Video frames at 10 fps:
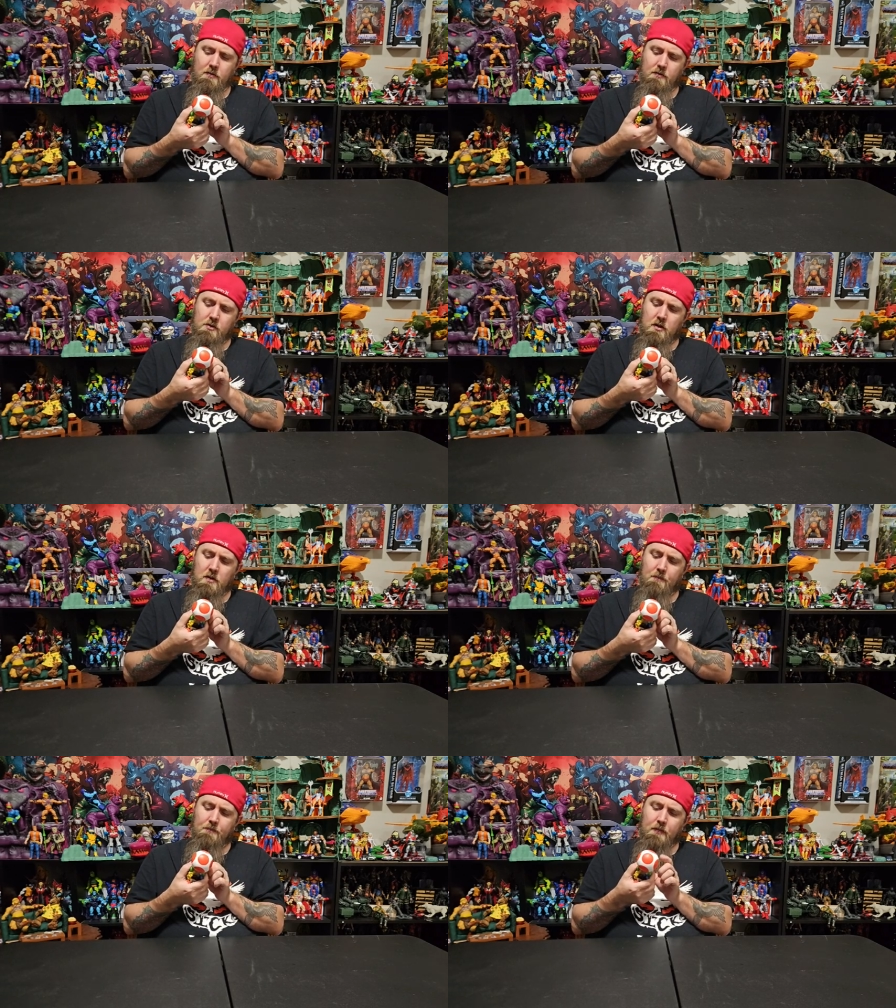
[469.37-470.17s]

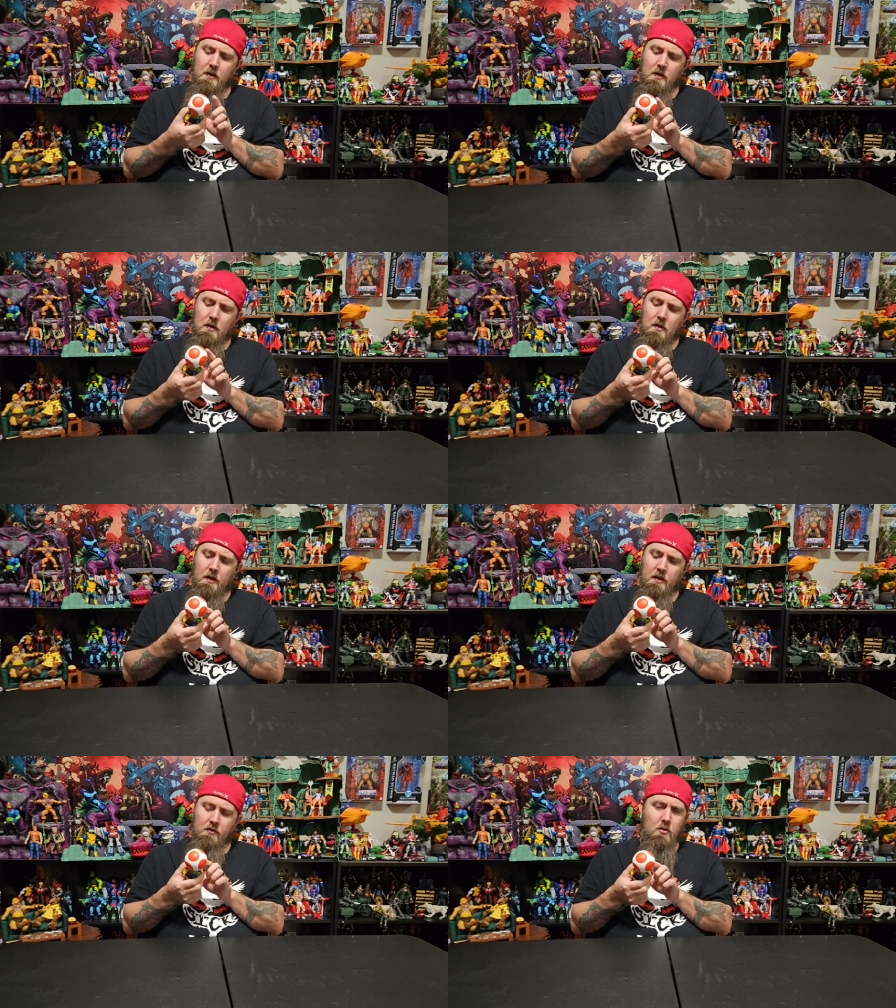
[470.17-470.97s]
So,
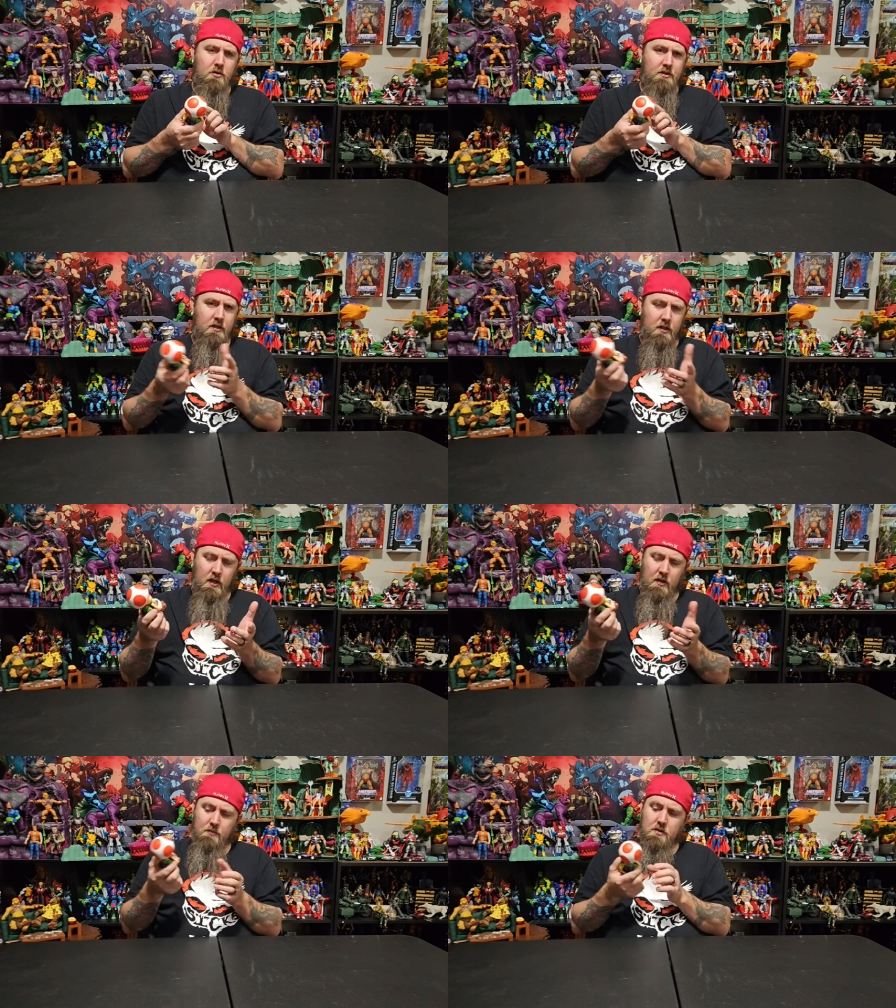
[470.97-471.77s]
and of course in the
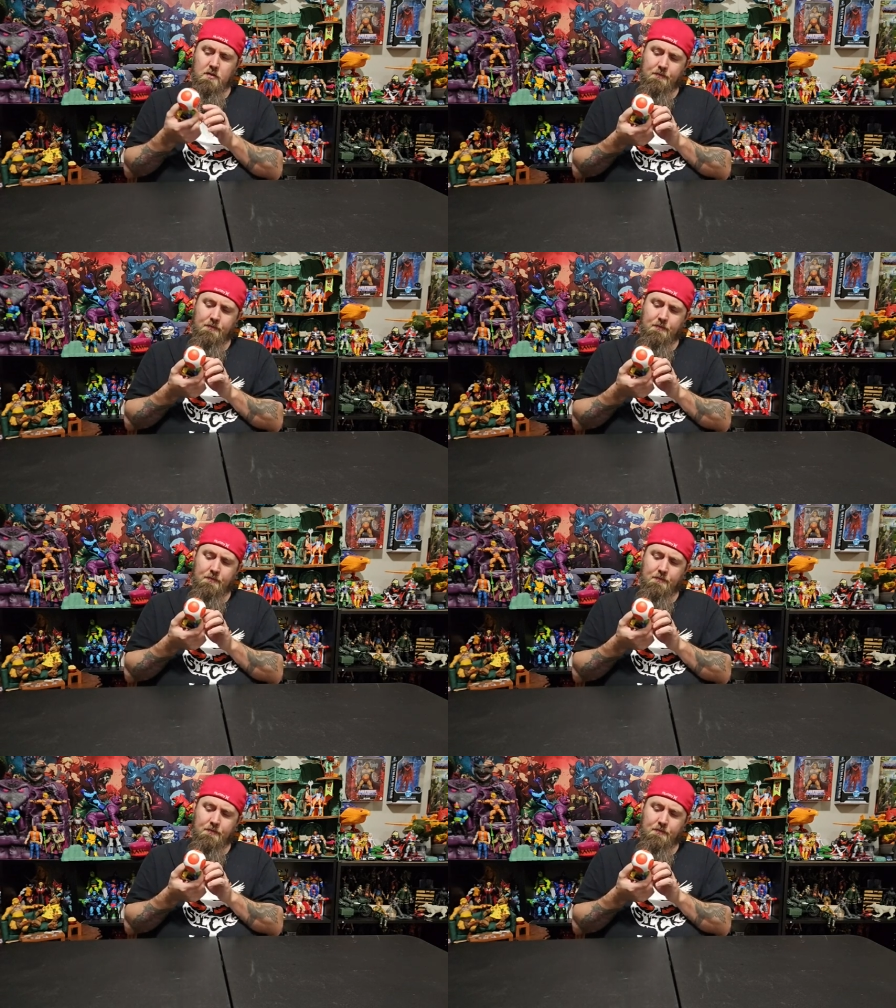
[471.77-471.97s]
games.